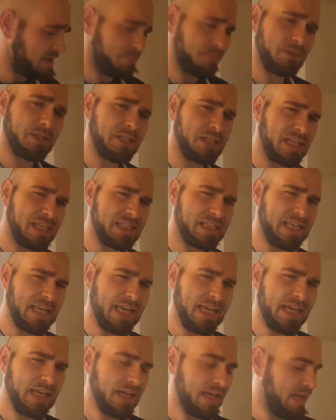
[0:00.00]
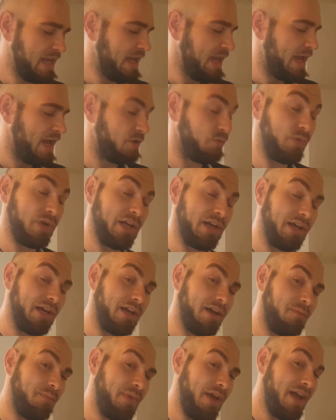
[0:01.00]
up sizzling and we're gonna
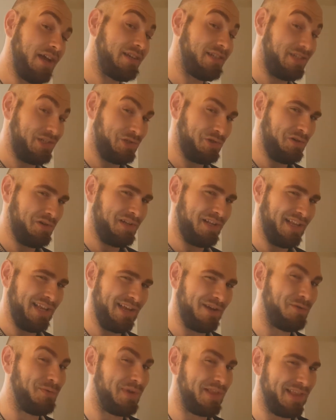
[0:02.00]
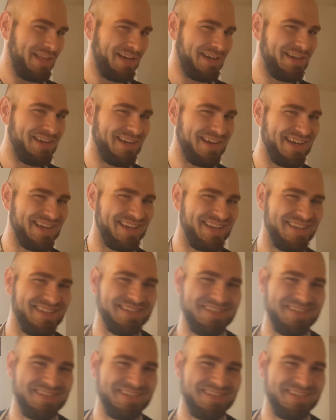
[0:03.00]
come back shortly when they're done.